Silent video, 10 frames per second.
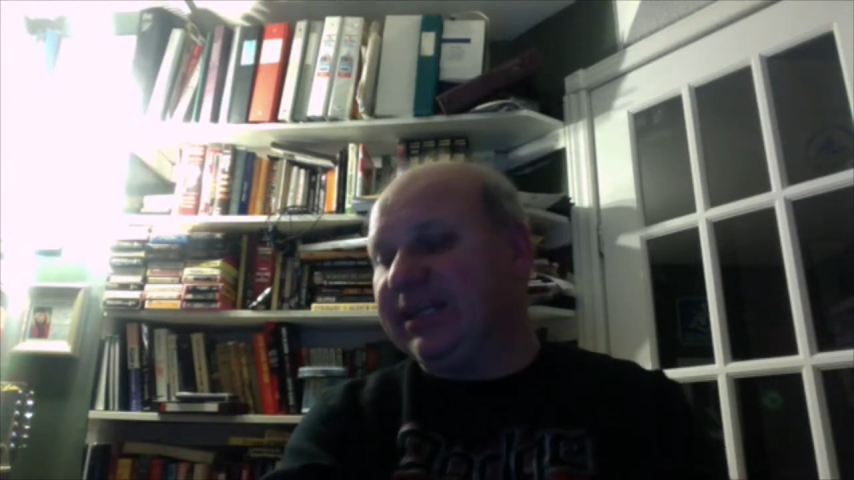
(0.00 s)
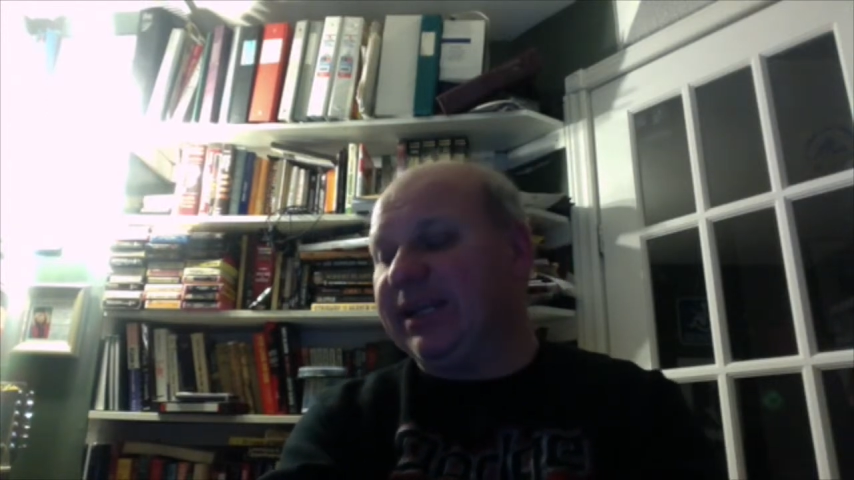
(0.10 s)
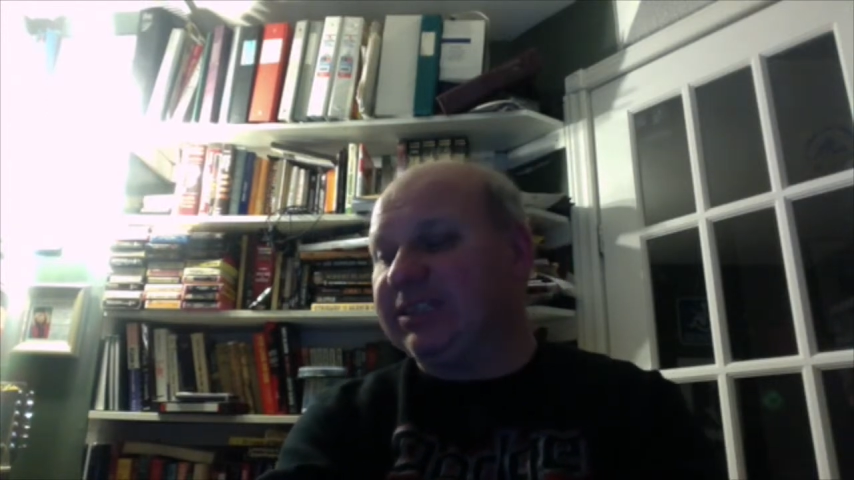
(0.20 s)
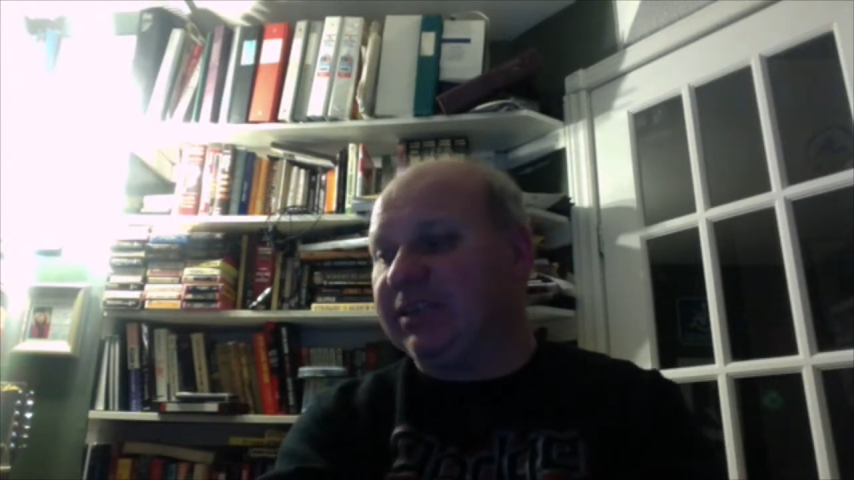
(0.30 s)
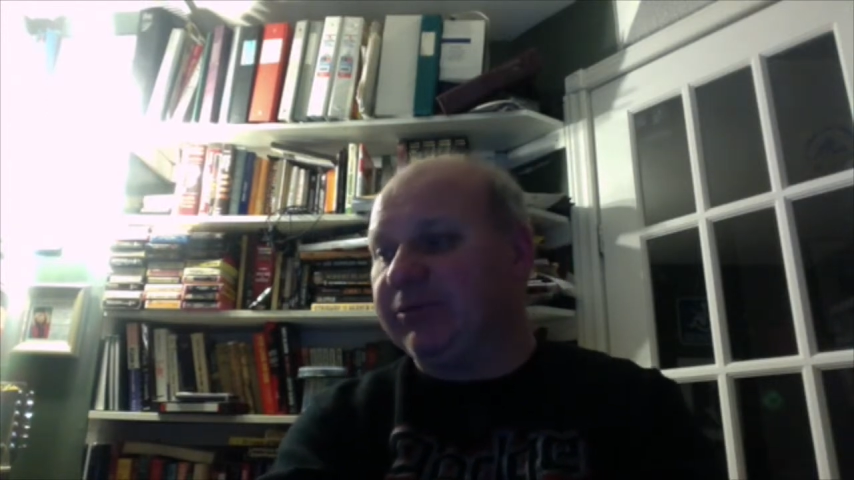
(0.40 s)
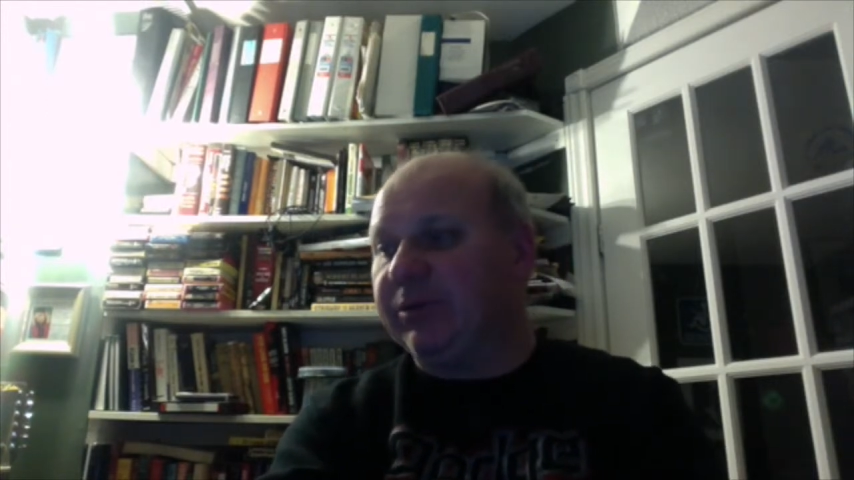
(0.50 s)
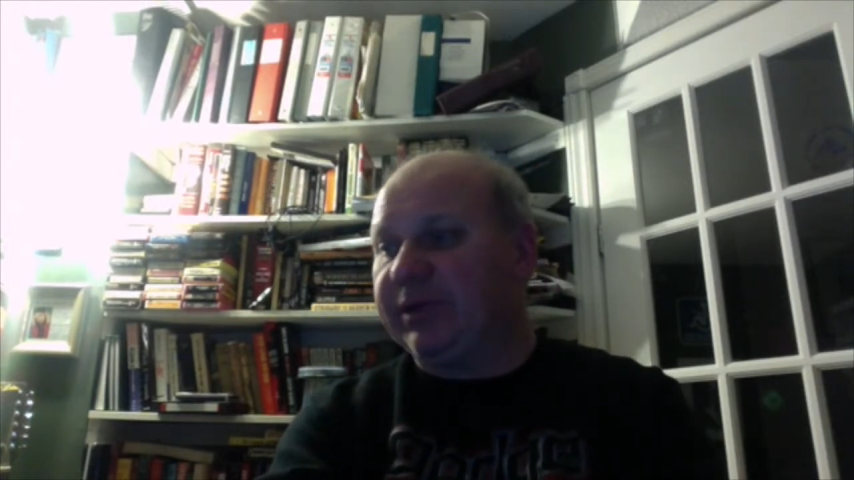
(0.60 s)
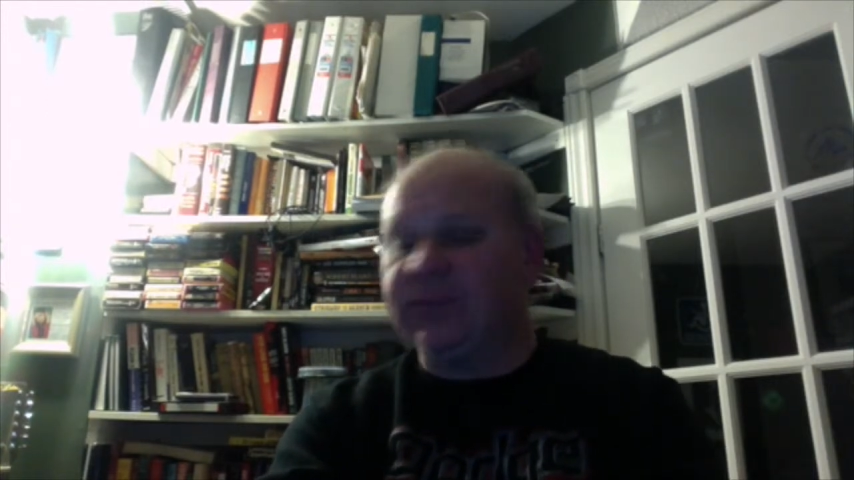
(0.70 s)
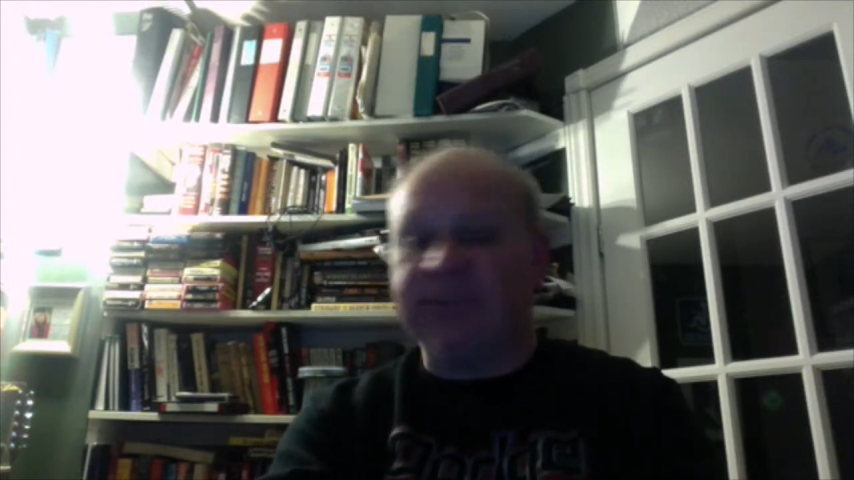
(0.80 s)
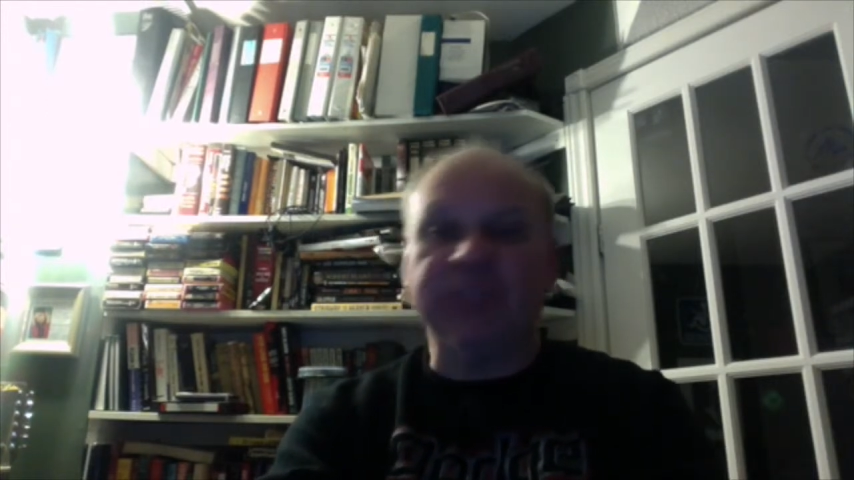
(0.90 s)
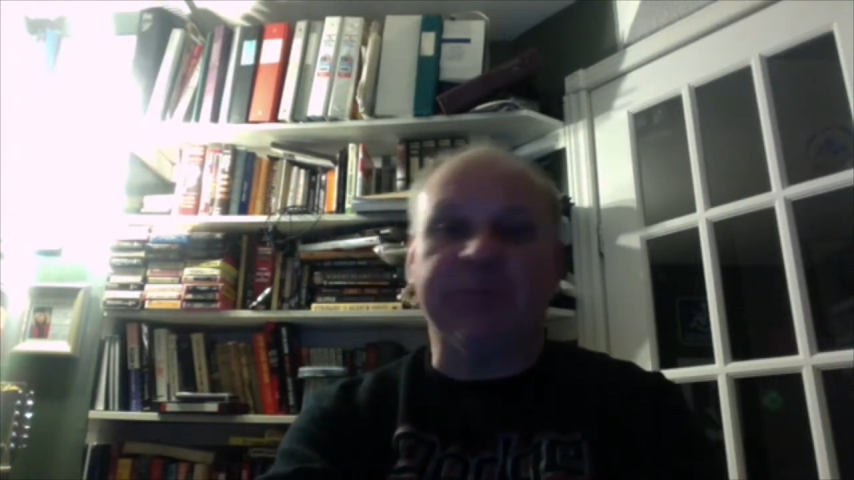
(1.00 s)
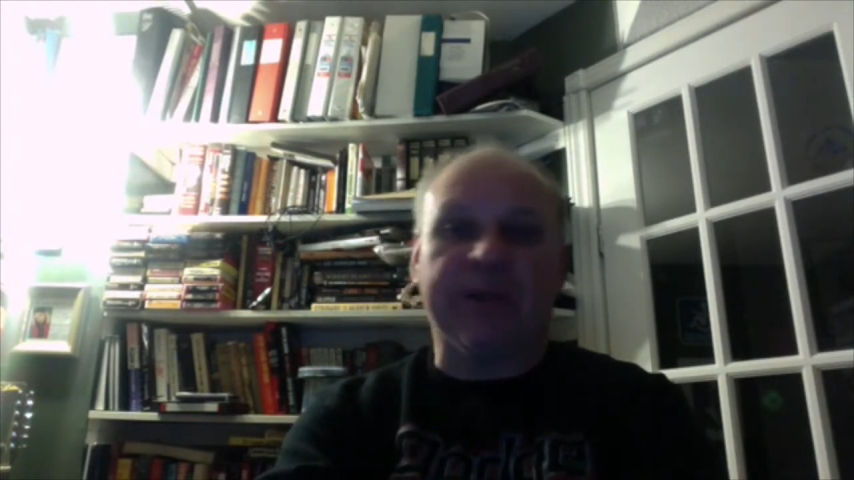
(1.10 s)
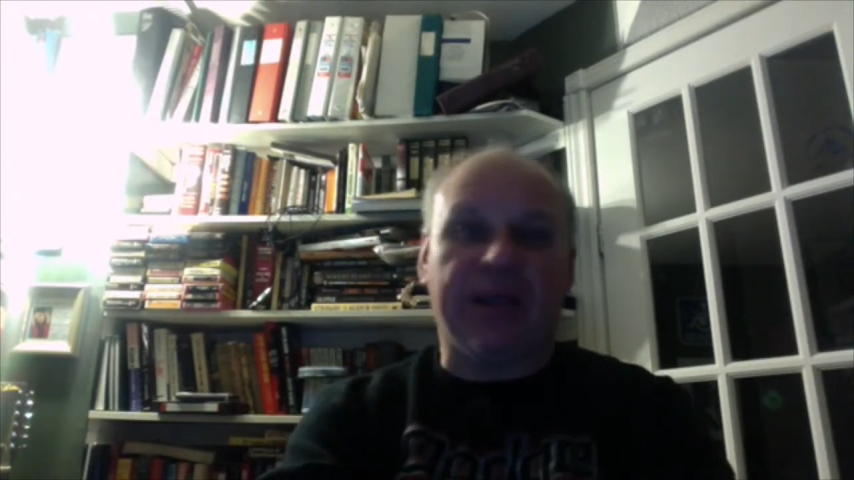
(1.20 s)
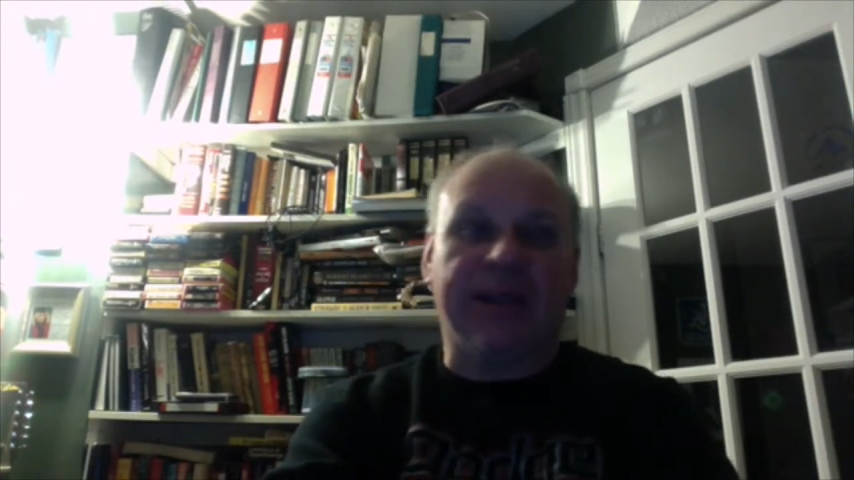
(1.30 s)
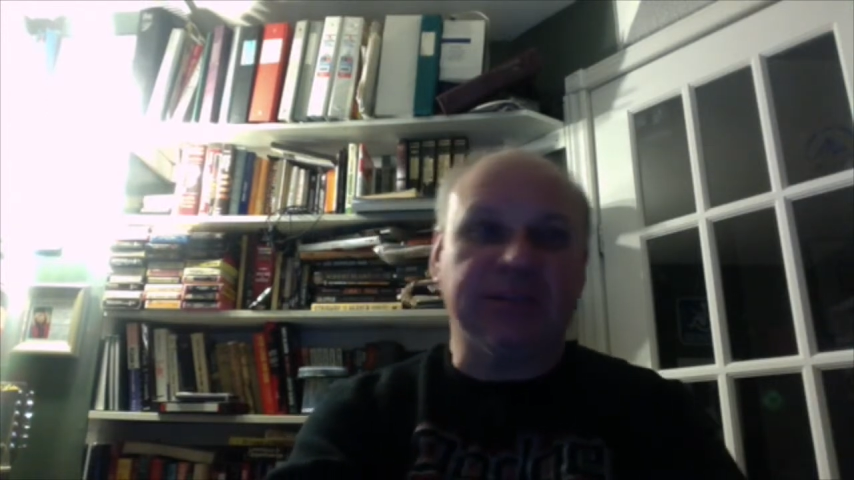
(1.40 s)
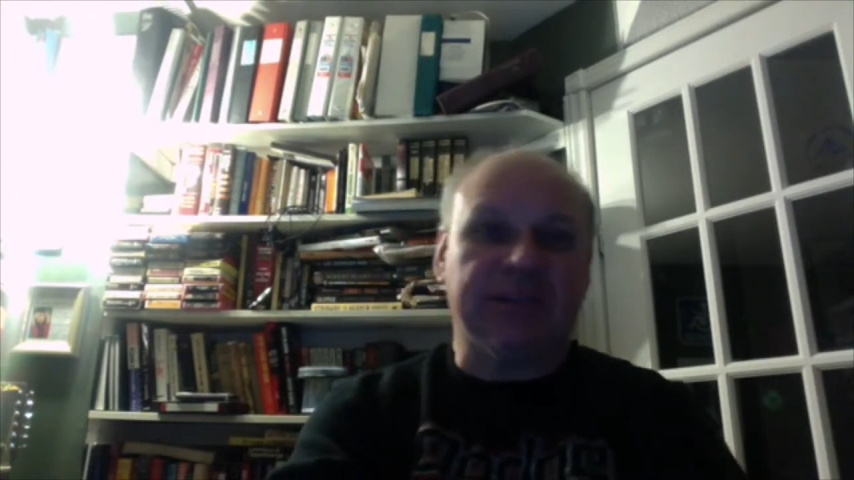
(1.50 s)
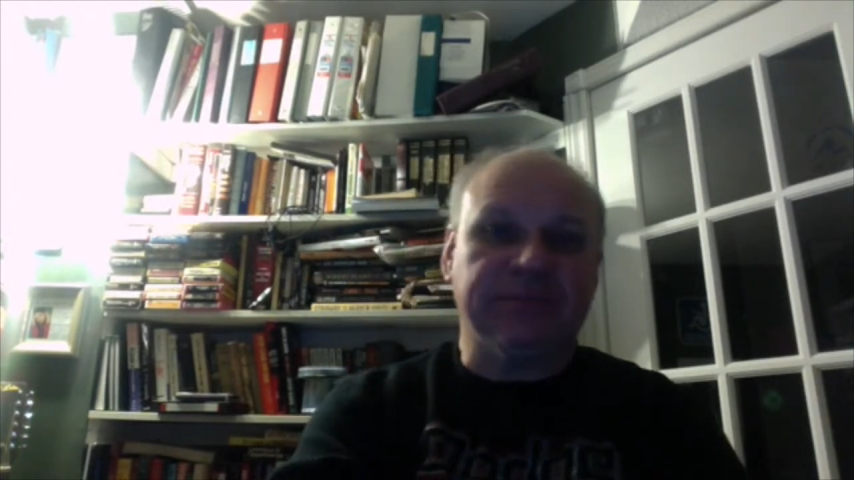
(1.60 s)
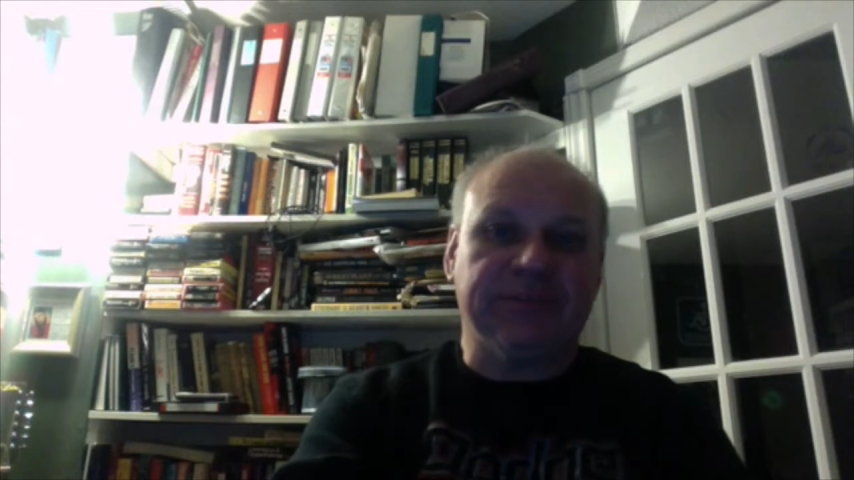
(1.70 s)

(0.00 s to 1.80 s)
nice interview there. It talks about a lot of stuff.